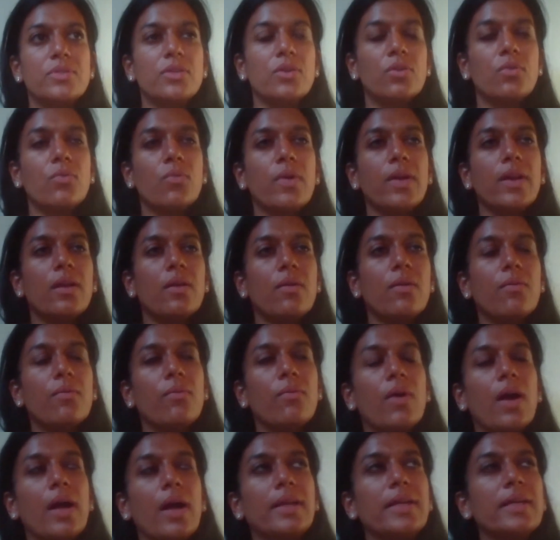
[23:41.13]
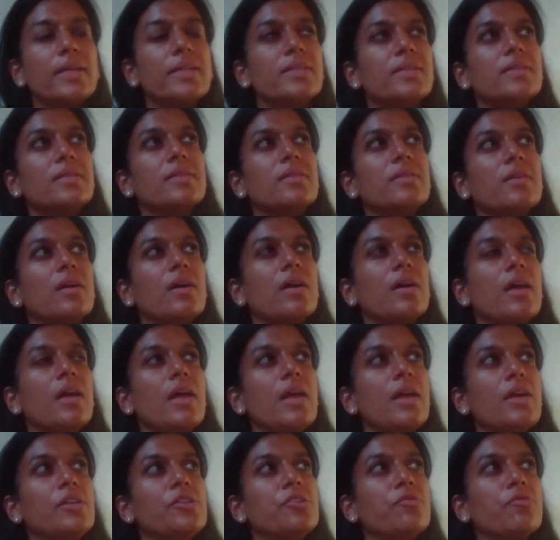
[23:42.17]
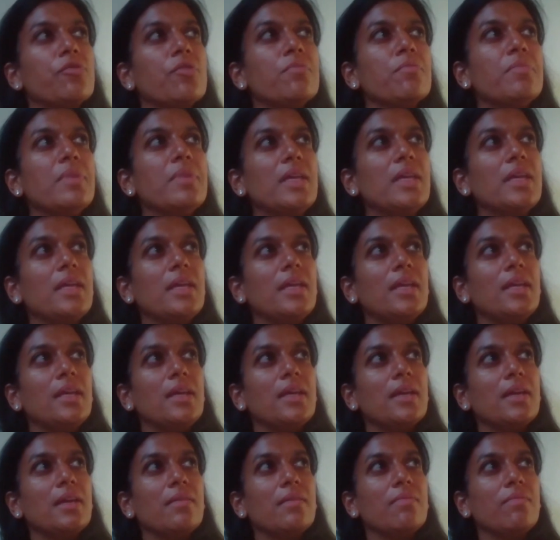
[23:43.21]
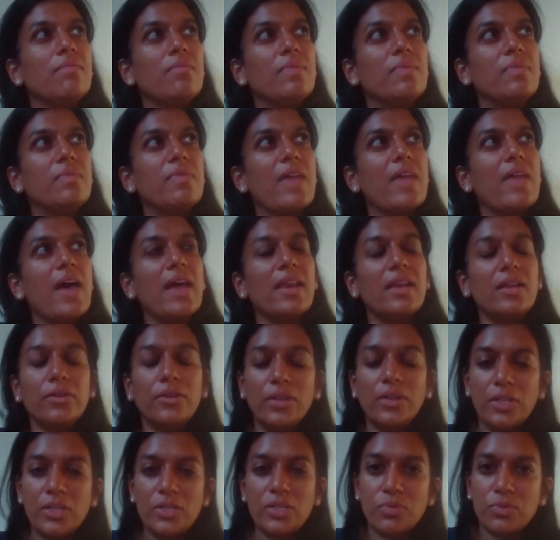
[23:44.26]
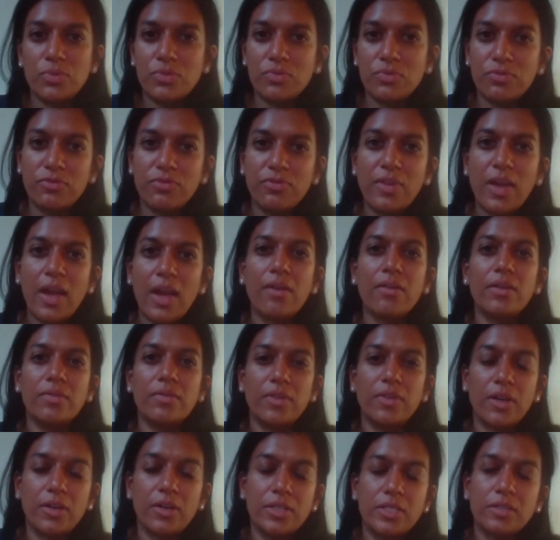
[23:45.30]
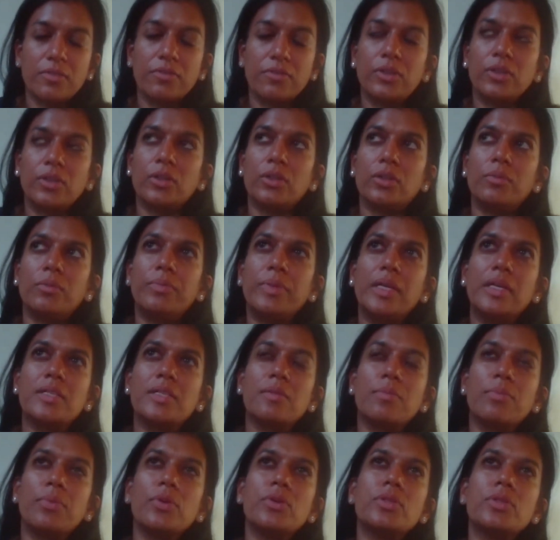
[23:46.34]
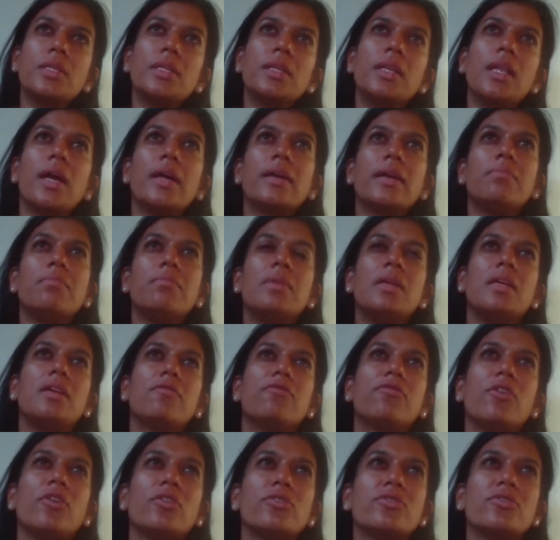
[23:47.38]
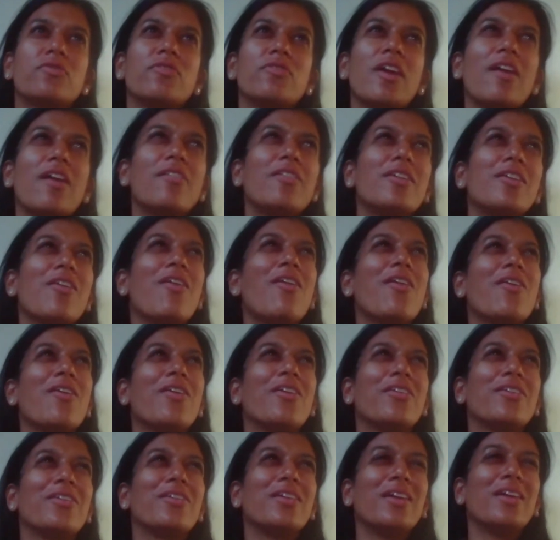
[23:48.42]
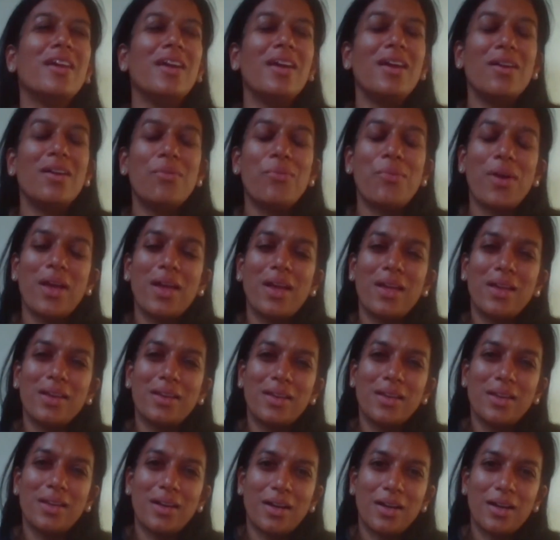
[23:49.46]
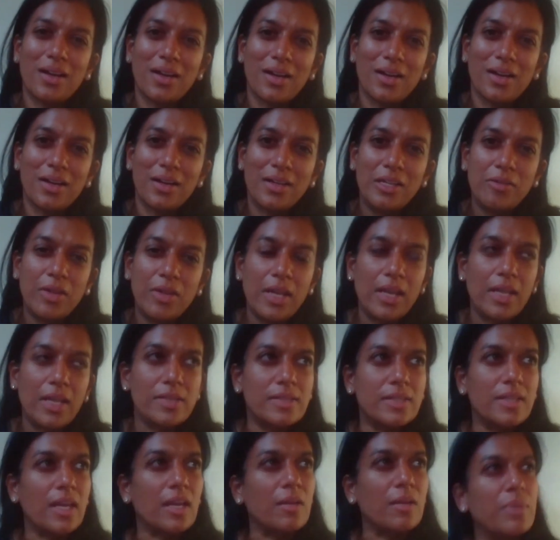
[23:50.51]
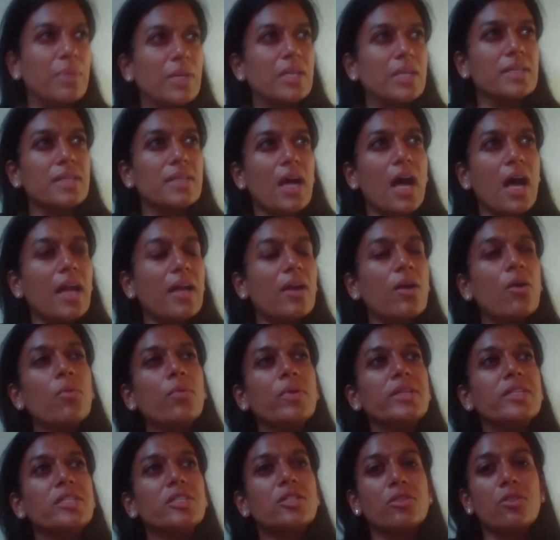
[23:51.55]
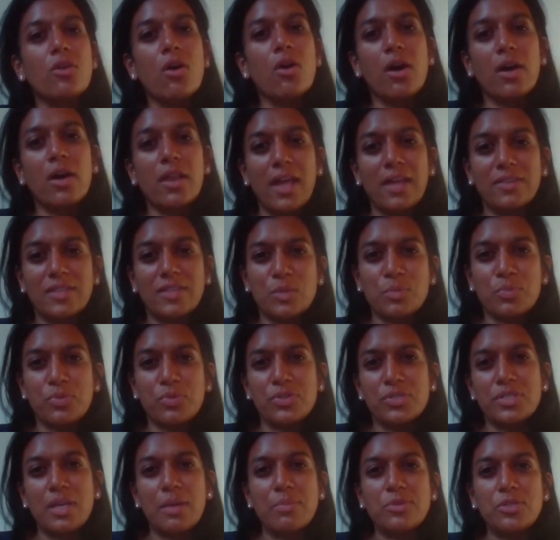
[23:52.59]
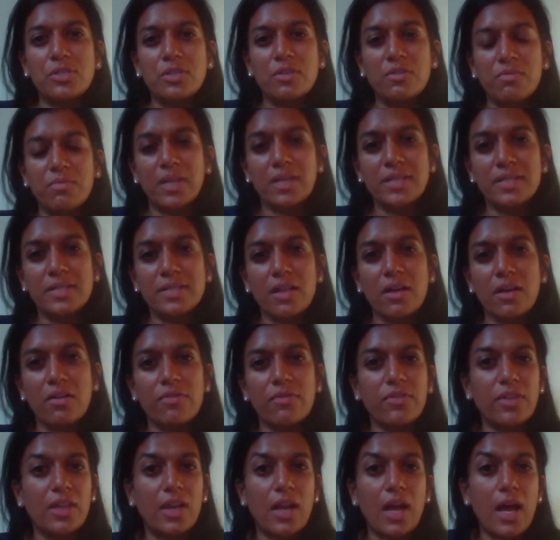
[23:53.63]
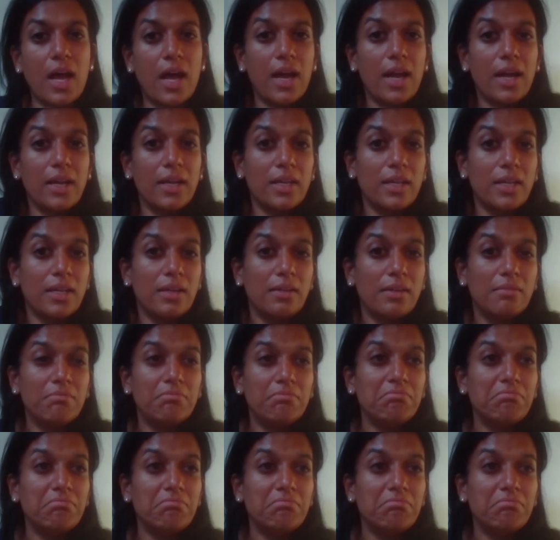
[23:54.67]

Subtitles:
So I guess for me, that illness was very, very difficult, because a person like me falls very hard when you get sick, because I always had this perception of myself that I